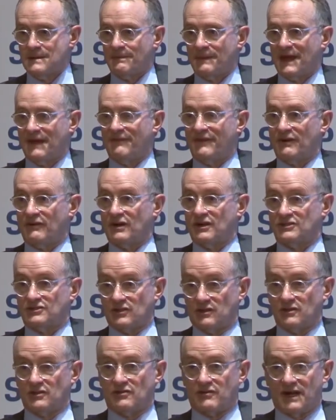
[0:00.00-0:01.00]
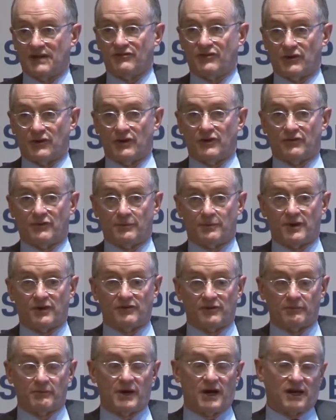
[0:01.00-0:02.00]
And there are certain criteria for
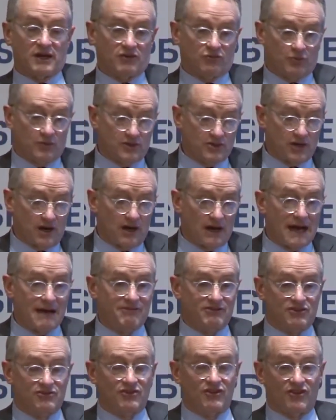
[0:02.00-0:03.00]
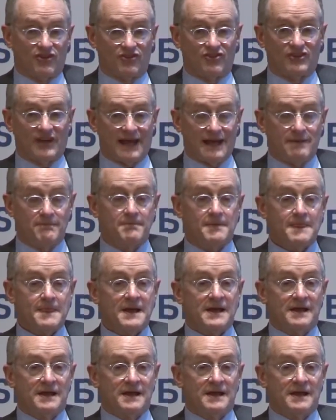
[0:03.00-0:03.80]
perfect markets, which are obviously the same.